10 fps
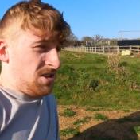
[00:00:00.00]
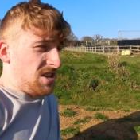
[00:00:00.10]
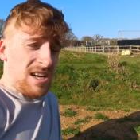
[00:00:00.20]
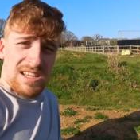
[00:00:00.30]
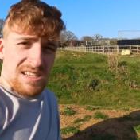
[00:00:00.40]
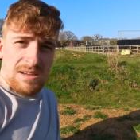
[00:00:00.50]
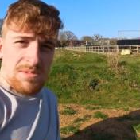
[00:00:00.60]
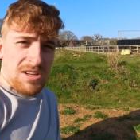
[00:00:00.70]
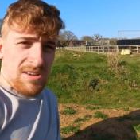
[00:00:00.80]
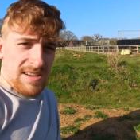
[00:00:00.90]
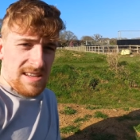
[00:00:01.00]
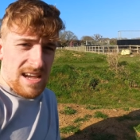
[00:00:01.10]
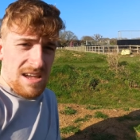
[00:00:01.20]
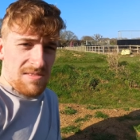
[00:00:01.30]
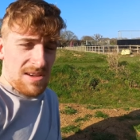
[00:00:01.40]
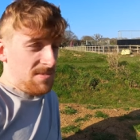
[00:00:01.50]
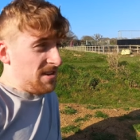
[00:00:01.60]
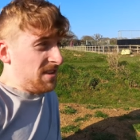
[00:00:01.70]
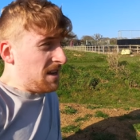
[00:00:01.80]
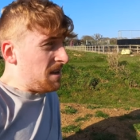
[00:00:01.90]
I just can't seem to do it today for some
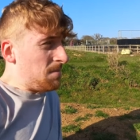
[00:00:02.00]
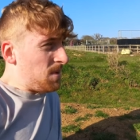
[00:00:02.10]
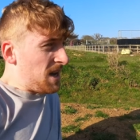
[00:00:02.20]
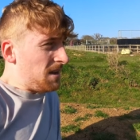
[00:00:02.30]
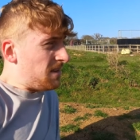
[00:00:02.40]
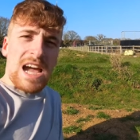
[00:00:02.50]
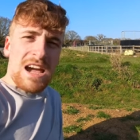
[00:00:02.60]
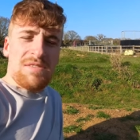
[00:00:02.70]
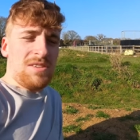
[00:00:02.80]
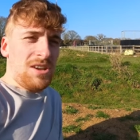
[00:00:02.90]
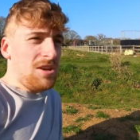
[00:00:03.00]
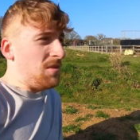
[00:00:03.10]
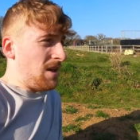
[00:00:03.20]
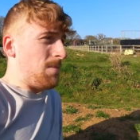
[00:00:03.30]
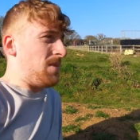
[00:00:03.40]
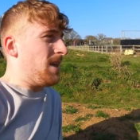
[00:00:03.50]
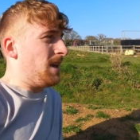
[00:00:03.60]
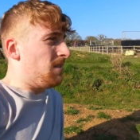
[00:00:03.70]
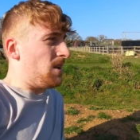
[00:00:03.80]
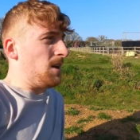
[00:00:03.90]
reason. But have to do
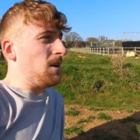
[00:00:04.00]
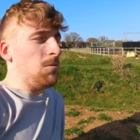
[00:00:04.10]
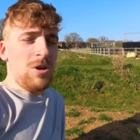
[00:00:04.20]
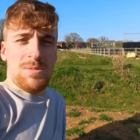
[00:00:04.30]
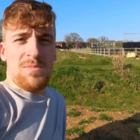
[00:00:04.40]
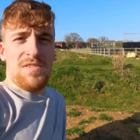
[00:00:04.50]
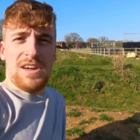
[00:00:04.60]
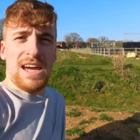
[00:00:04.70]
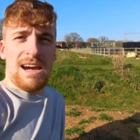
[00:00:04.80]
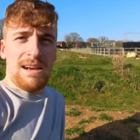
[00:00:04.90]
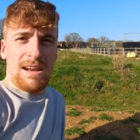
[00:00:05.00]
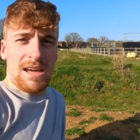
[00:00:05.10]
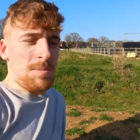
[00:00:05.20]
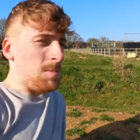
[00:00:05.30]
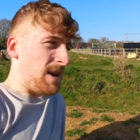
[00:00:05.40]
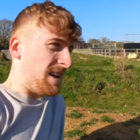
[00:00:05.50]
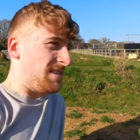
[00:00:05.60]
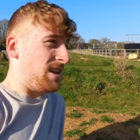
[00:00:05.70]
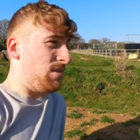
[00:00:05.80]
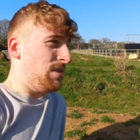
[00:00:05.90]
something. So I'm going to one foot can it,
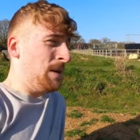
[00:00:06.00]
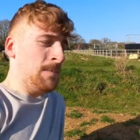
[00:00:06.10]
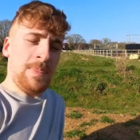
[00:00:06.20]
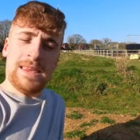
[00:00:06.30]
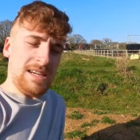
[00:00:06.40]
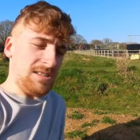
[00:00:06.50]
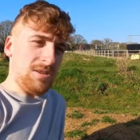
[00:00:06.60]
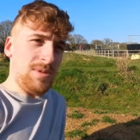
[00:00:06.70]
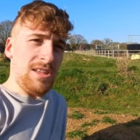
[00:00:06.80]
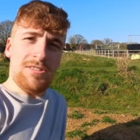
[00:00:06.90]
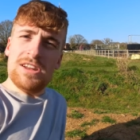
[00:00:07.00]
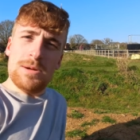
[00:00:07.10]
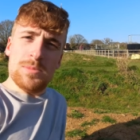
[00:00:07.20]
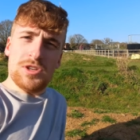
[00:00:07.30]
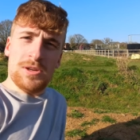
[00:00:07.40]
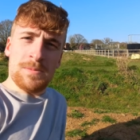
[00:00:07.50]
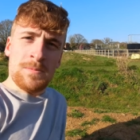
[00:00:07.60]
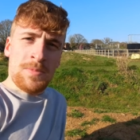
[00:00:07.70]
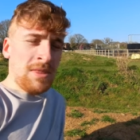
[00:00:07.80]
massive. That's going to be the redemption.